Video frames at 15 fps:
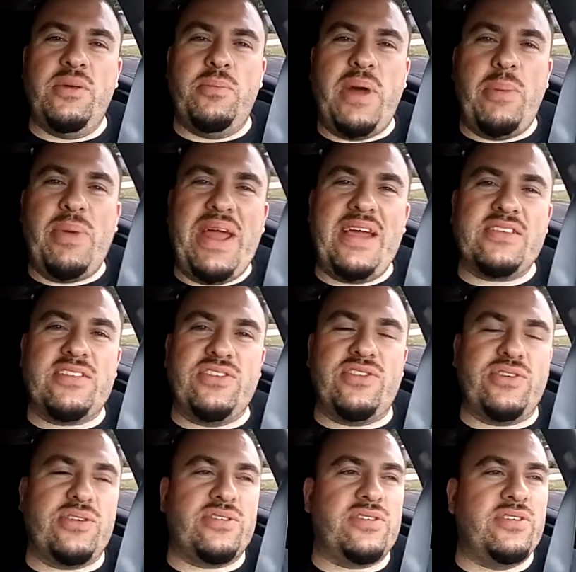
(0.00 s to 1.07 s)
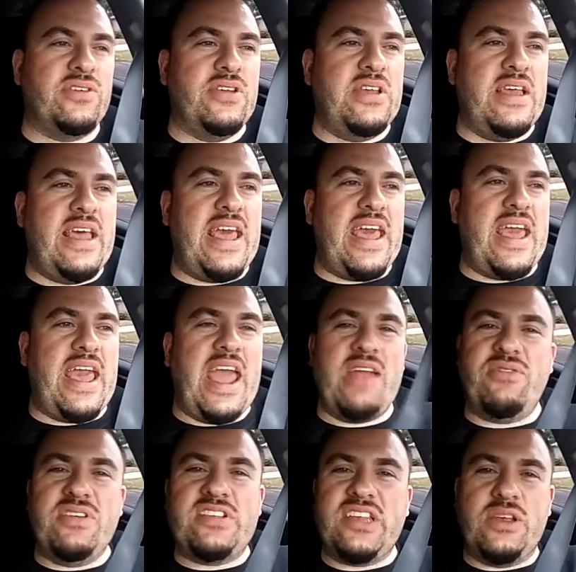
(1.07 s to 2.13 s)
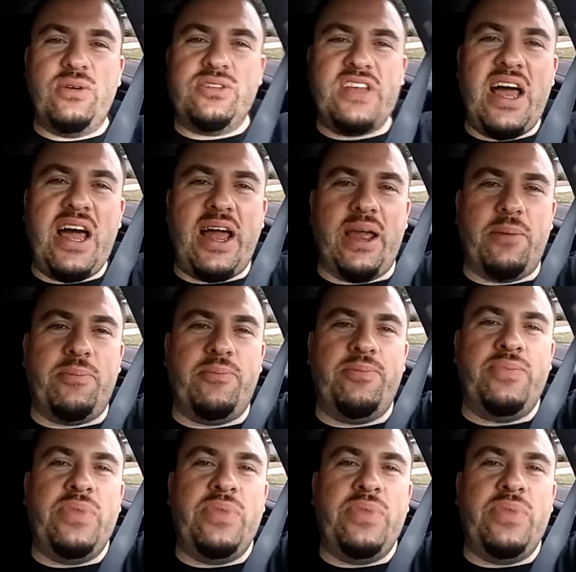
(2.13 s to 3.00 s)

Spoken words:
my passengers every single time.